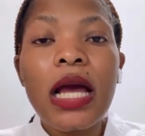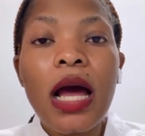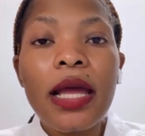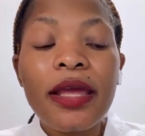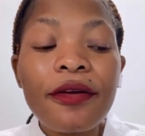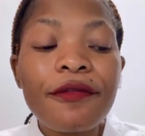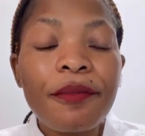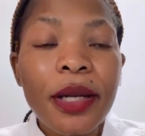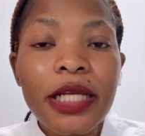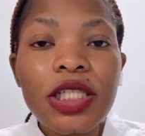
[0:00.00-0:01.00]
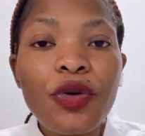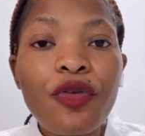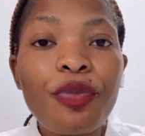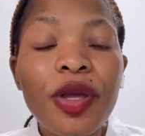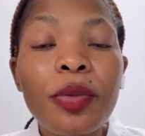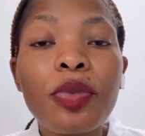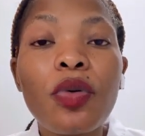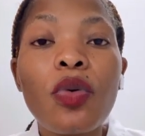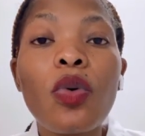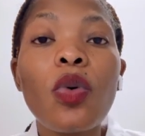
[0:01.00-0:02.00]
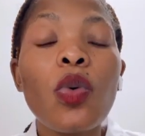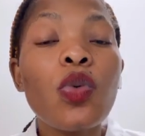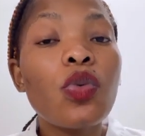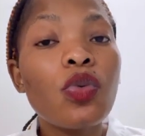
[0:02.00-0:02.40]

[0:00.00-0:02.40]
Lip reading: I have plenty of people